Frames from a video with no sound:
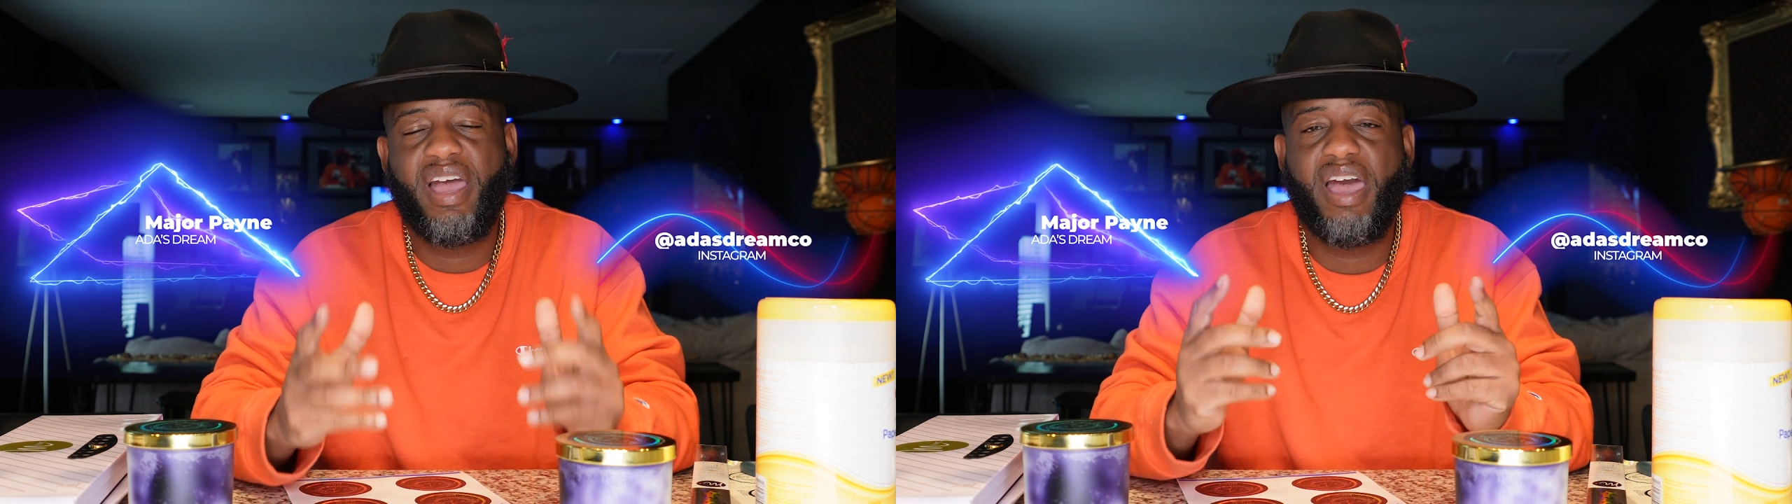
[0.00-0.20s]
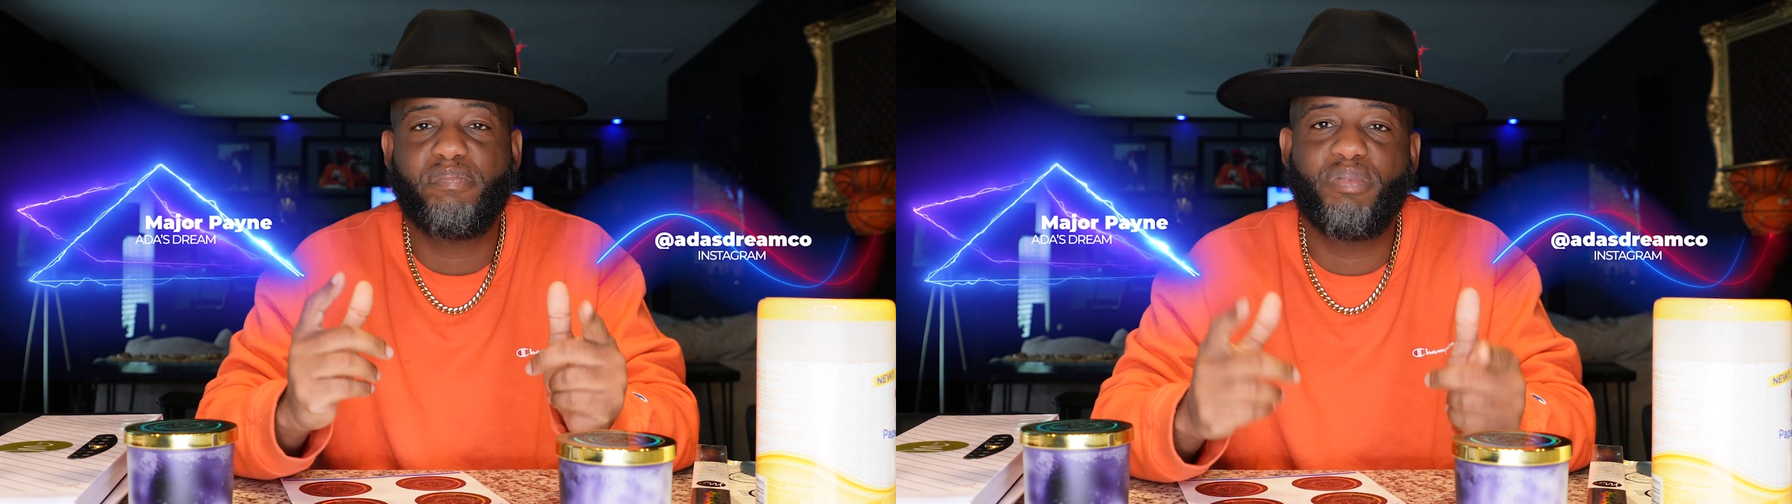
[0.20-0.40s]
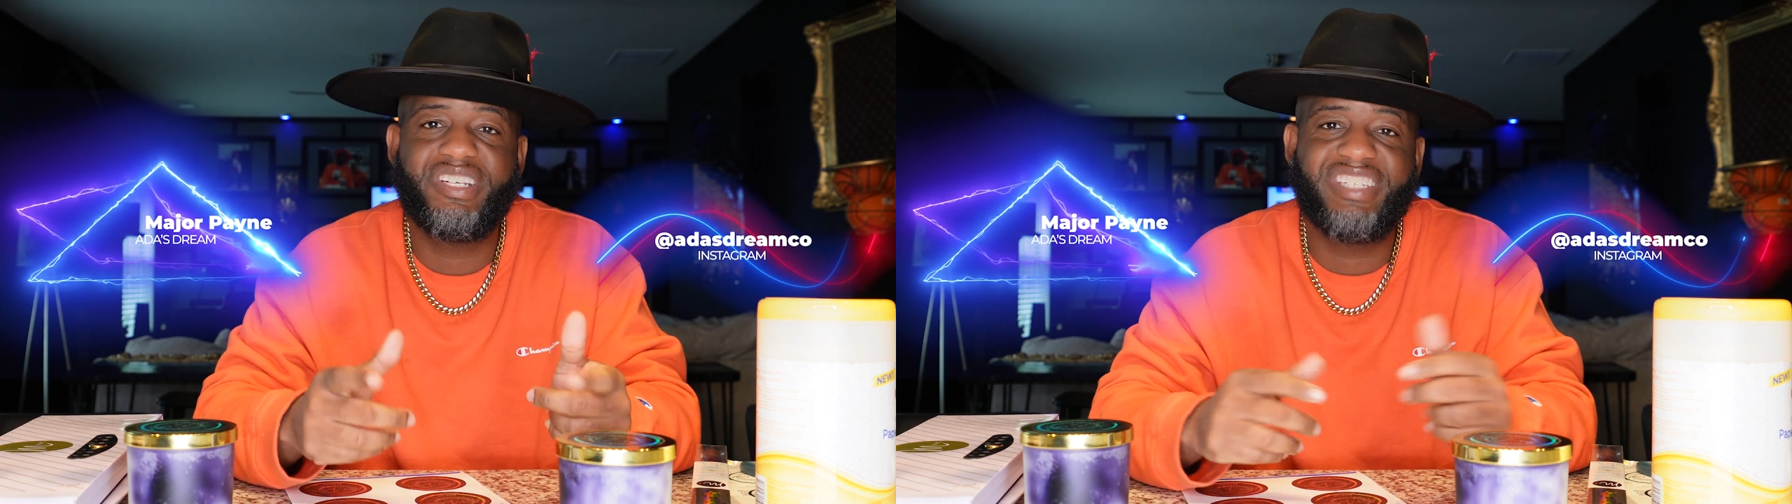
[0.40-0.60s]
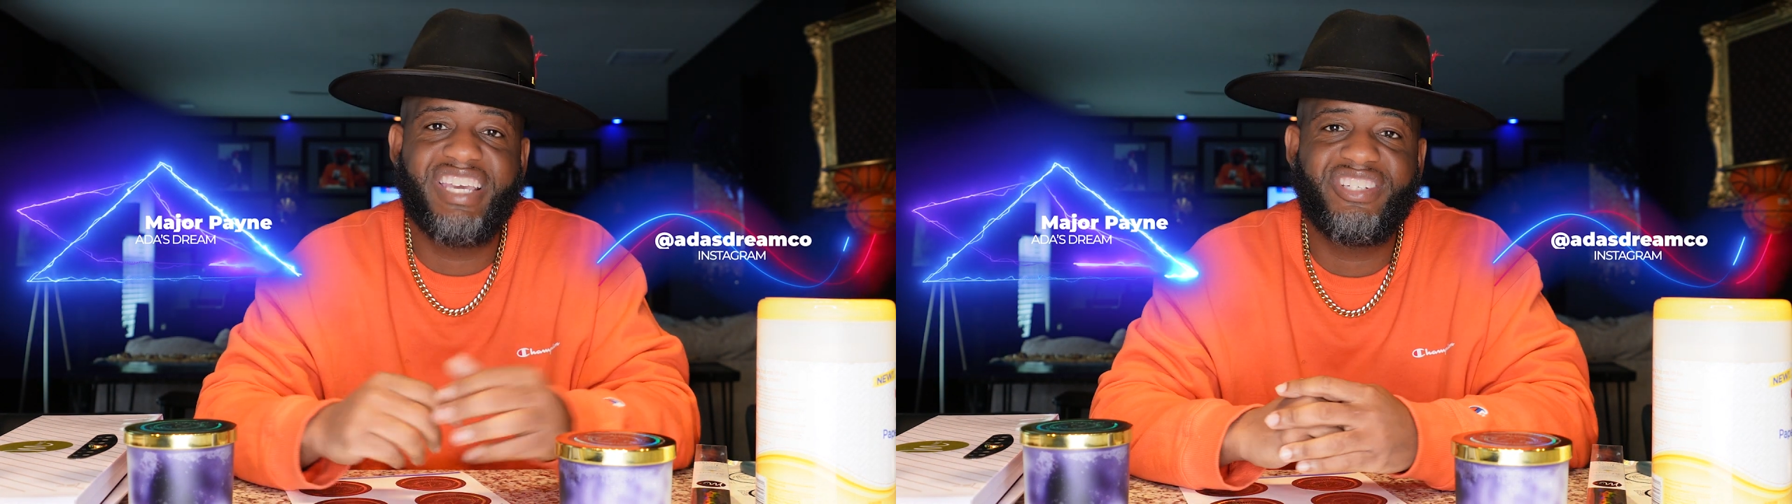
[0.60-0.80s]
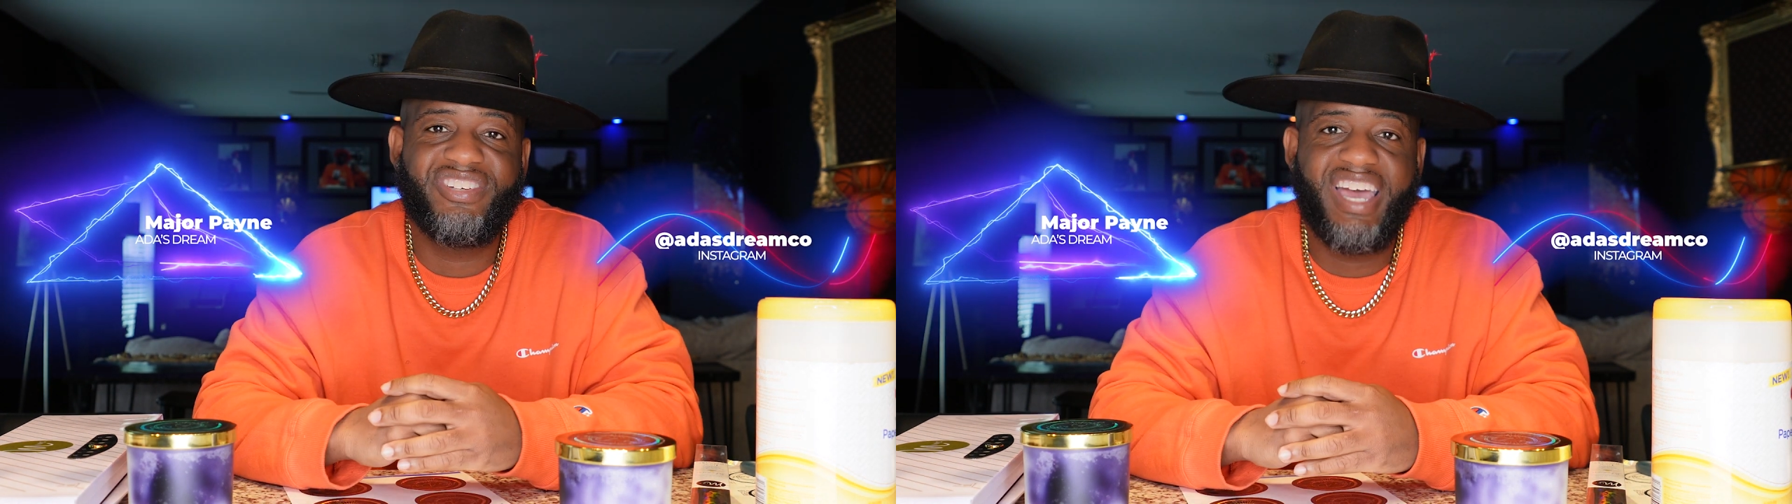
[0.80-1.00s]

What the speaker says: I appreciate you